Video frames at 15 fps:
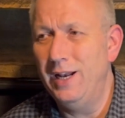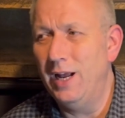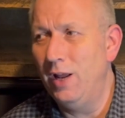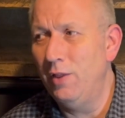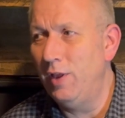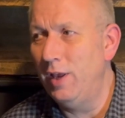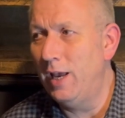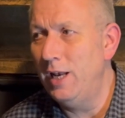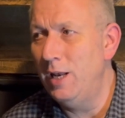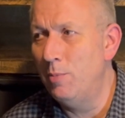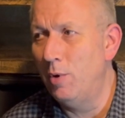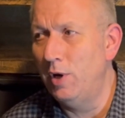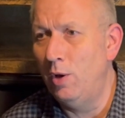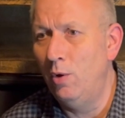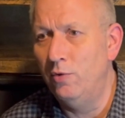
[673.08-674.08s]
I think
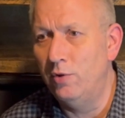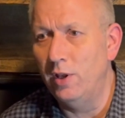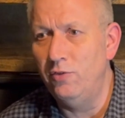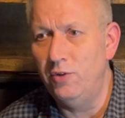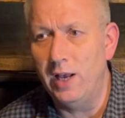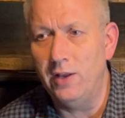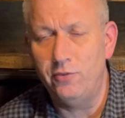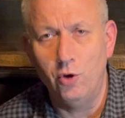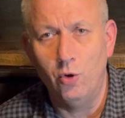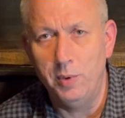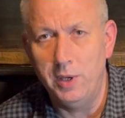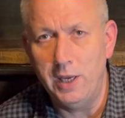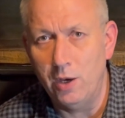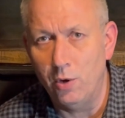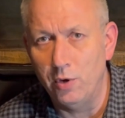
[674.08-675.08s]
anybody who says yes, he'll
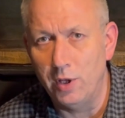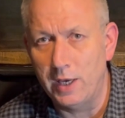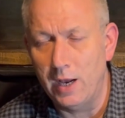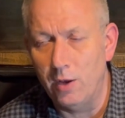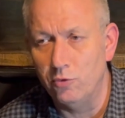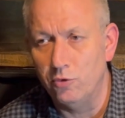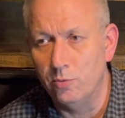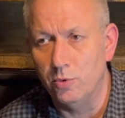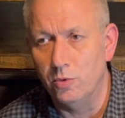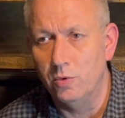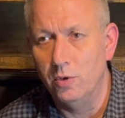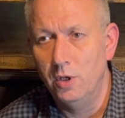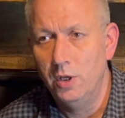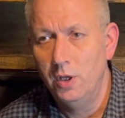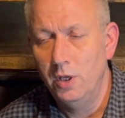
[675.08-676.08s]
be held
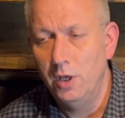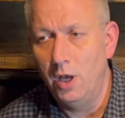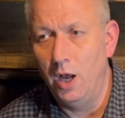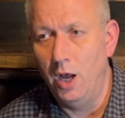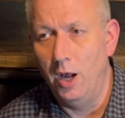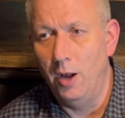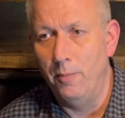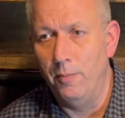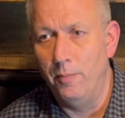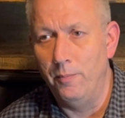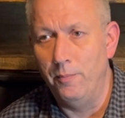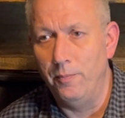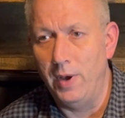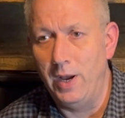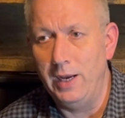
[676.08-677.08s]
accountable,
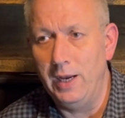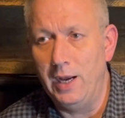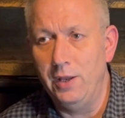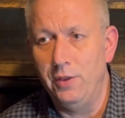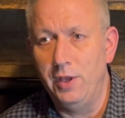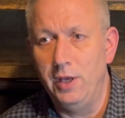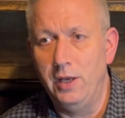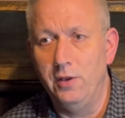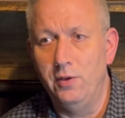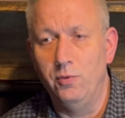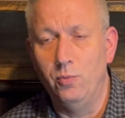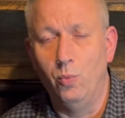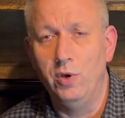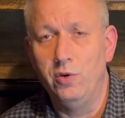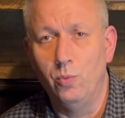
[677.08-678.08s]
I think is
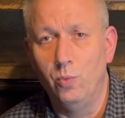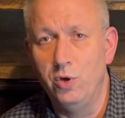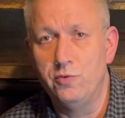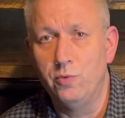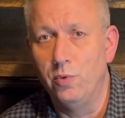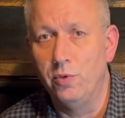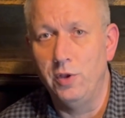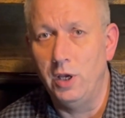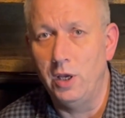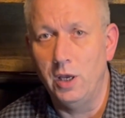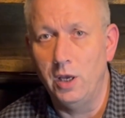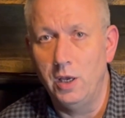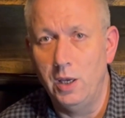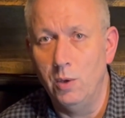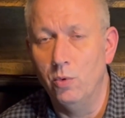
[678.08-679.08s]
wishful
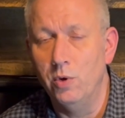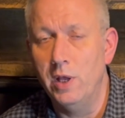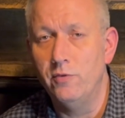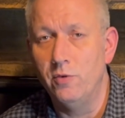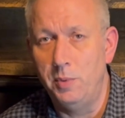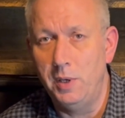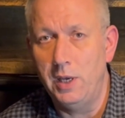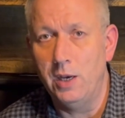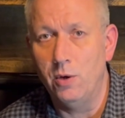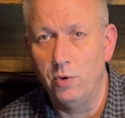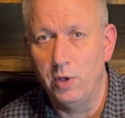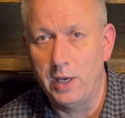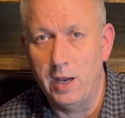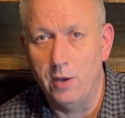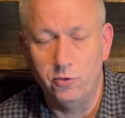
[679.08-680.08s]
thinking. He will never be held
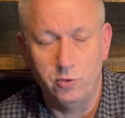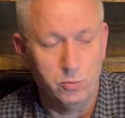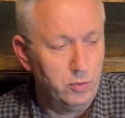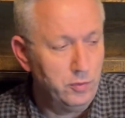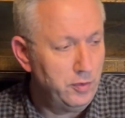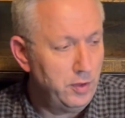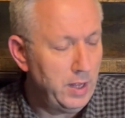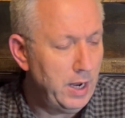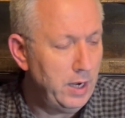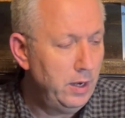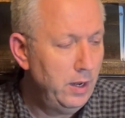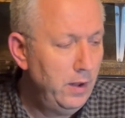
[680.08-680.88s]
accountable for that.